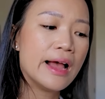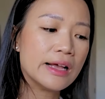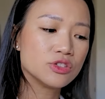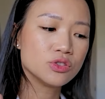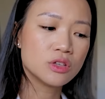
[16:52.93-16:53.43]

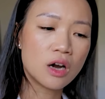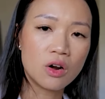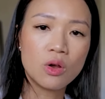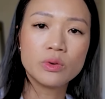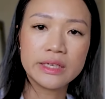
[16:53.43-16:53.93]
as you
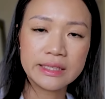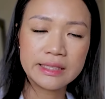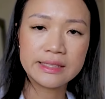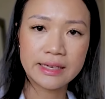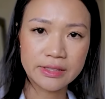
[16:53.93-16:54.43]
are loading
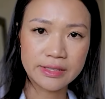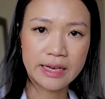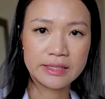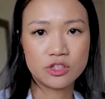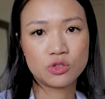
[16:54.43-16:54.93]
these
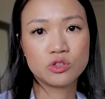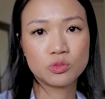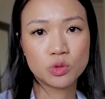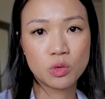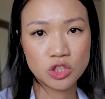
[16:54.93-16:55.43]
exercises
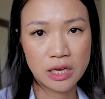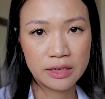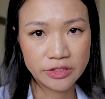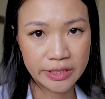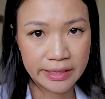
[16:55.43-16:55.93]
toward
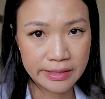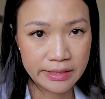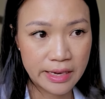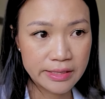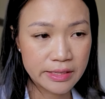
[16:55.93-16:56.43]
challenging
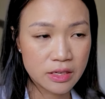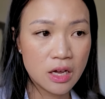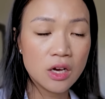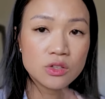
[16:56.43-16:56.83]
exercises.